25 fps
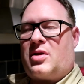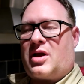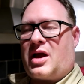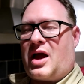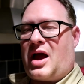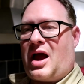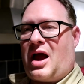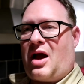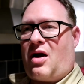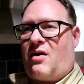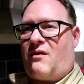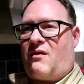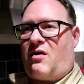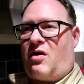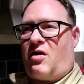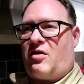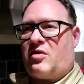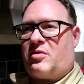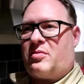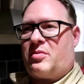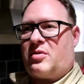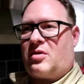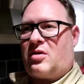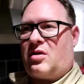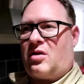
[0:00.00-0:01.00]
get out of
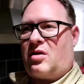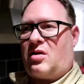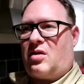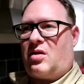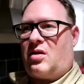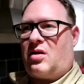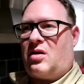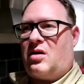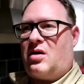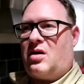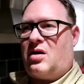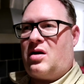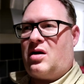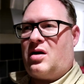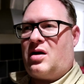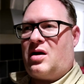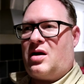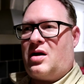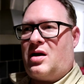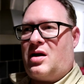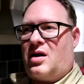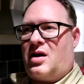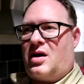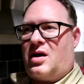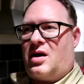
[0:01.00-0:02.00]
hospital
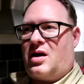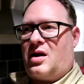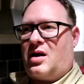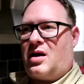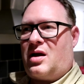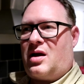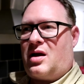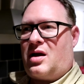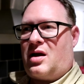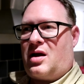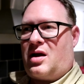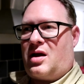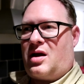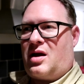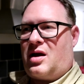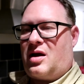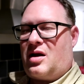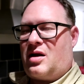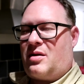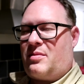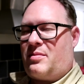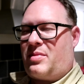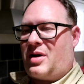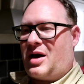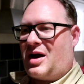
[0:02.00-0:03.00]

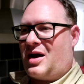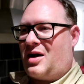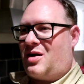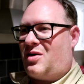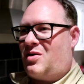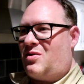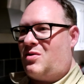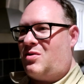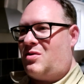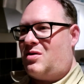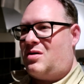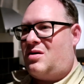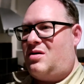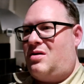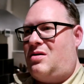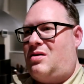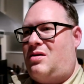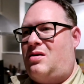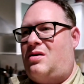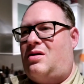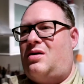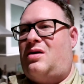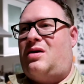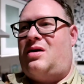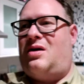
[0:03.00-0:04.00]
in about,
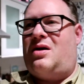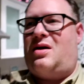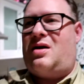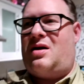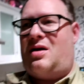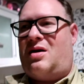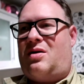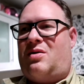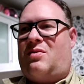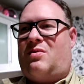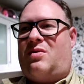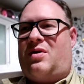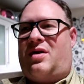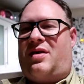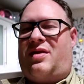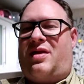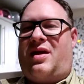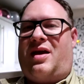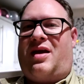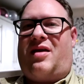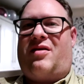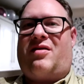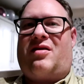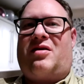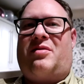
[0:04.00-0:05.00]
we
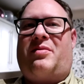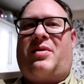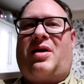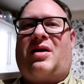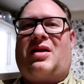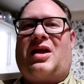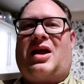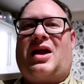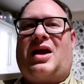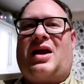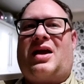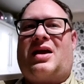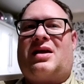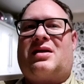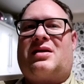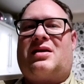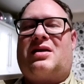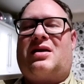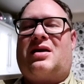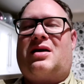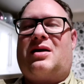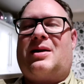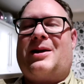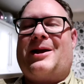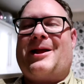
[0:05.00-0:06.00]
think it's going to be
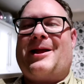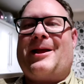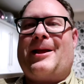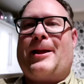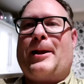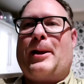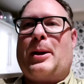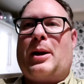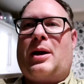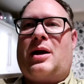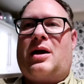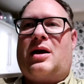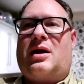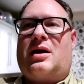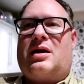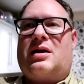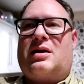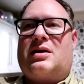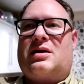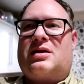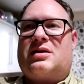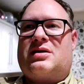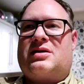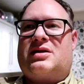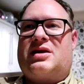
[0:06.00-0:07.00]
like
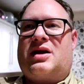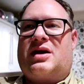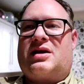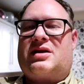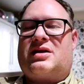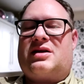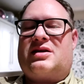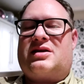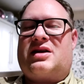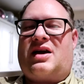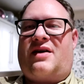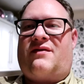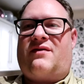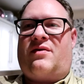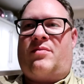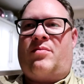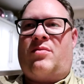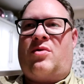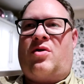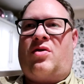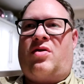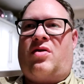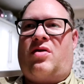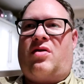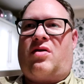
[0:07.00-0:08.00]
6 to
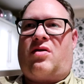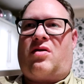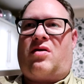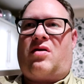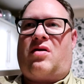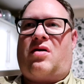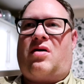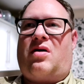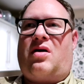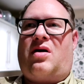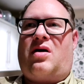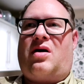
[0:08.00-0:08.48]
7 months.